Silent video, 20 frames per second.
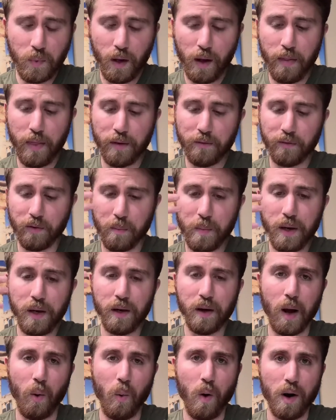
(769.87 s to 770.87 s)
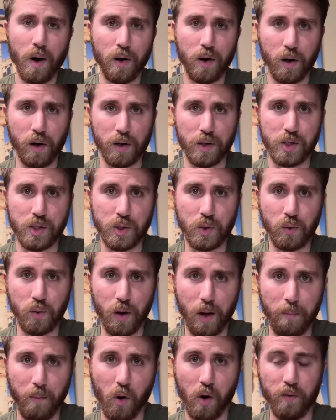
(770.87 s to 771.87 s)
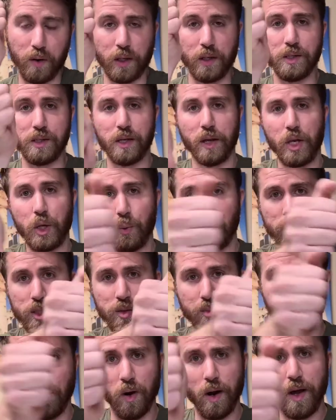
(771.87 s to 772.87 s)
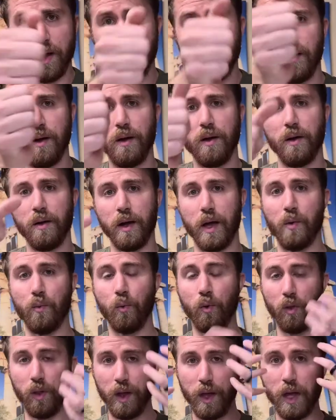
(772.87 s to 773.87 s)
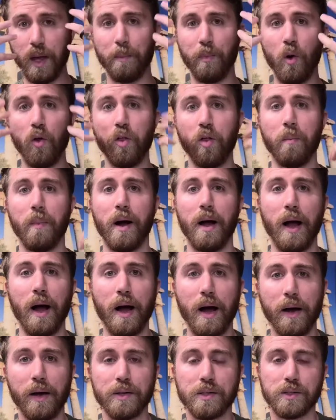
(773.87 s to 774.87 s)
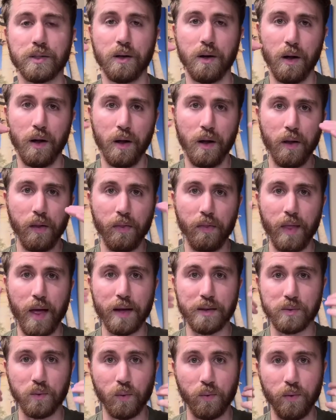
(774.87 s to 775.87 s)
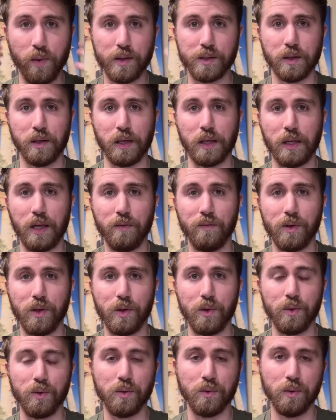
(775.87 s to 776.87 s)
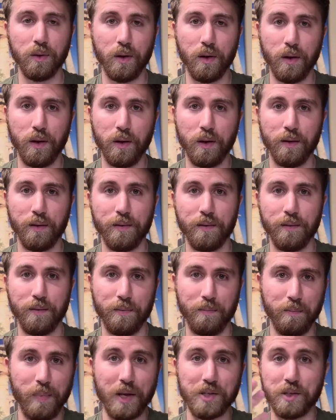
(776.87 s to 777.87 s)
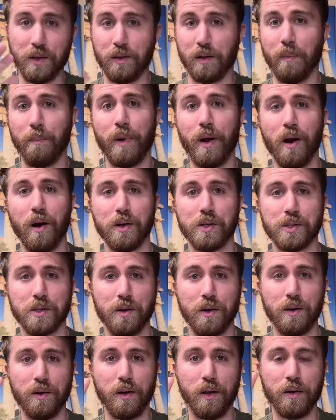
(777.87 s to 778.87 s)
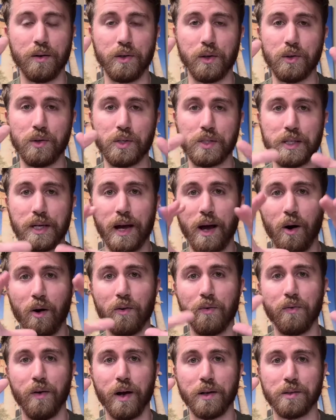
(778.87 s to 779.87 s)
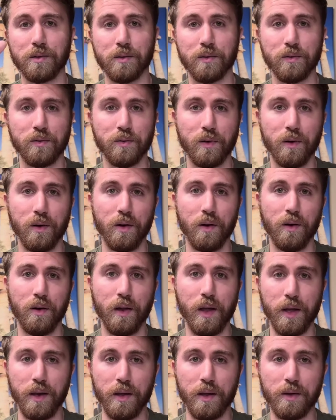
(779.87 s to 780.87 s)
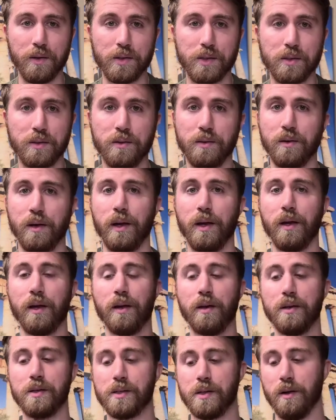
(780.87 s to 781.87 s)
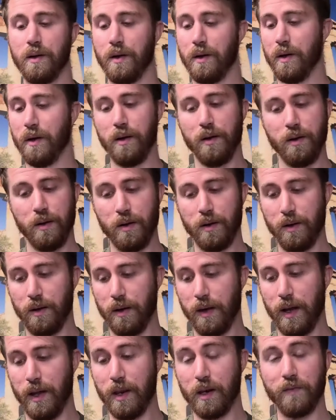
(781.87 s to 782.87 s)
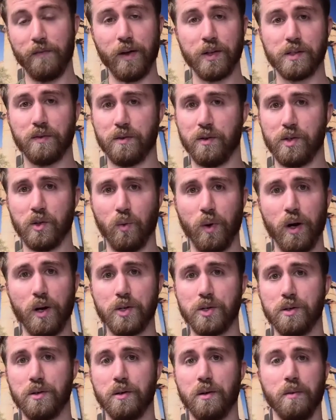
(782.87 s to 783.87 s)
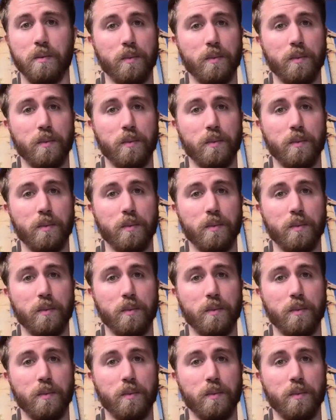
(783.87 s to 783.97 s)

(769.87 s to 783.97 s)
And then for me, I wanted her to do more of a continuous spray and really hit both of my eyes. That's, that's gonna give you based with comparison, and you can see how effective it is. And in a defensive situation,